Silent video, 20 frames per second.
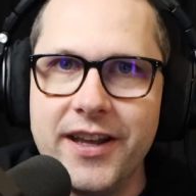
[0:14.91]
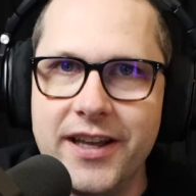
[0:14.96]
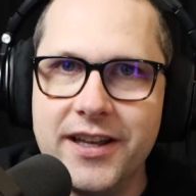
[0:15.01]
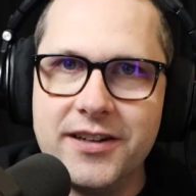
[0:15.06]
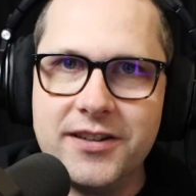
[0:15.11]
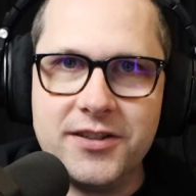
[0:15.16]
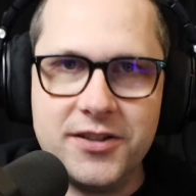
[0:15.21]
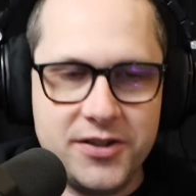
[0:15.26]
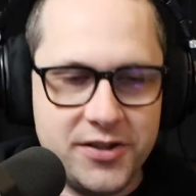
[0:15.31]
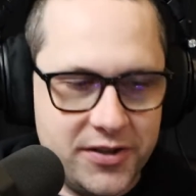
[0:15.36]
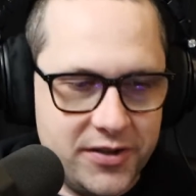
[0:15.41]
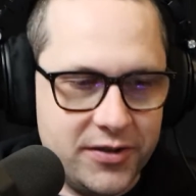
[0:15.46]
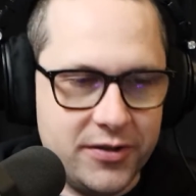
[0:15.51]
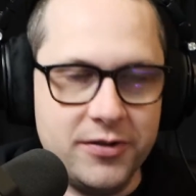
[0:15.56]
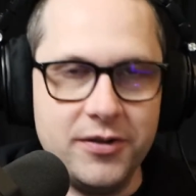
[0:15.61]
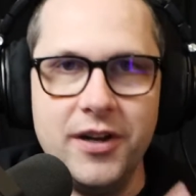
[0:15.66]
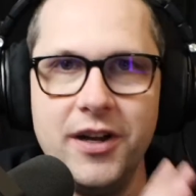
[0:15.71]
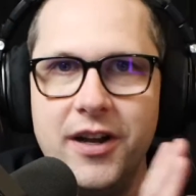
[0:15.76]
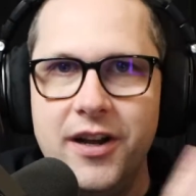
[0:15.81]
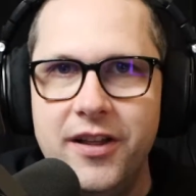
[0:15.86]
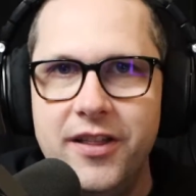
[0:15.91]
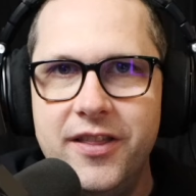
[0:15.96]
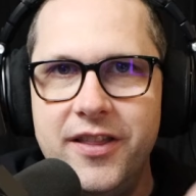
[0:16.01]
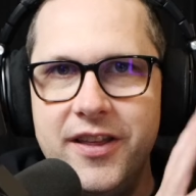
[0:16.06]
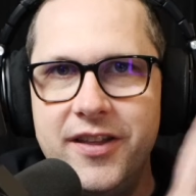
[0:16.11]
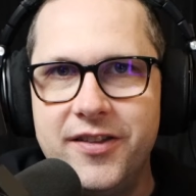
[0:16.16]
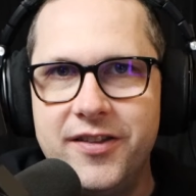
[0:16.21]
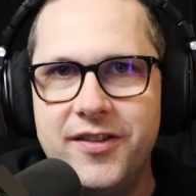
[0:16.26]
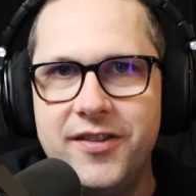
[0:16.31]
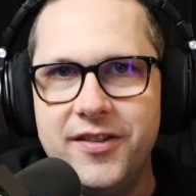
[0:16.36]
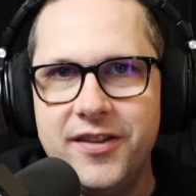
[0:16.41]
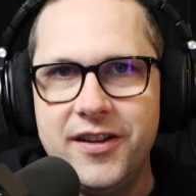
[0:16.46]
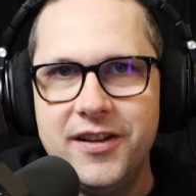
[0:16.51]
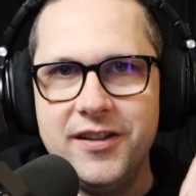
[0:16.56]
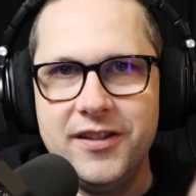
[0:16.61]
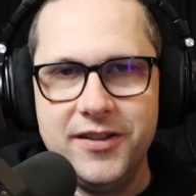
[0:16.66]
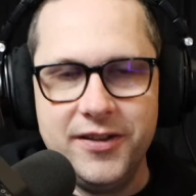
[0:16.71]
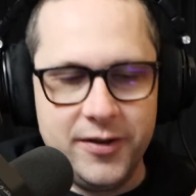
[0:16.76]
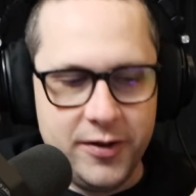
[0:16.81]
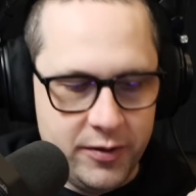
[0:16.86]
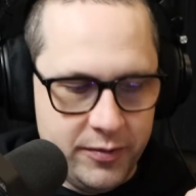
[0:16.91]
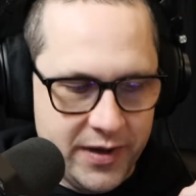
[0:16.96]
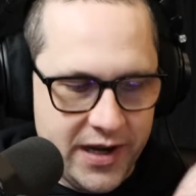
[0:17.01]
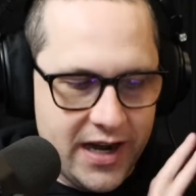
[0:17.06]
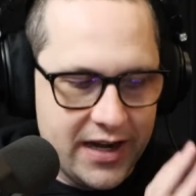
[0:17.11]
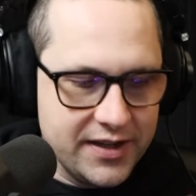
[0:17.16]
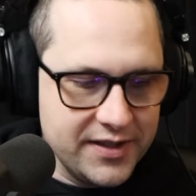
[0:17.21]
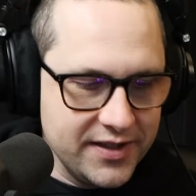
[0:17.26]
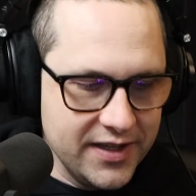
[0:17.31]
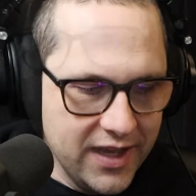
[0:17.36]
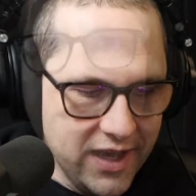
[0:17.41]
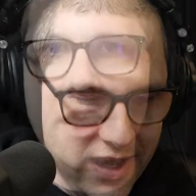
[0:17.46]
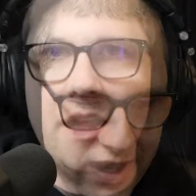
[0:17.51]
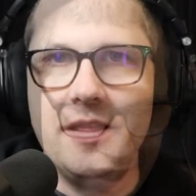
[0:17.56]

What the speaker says: into this little box.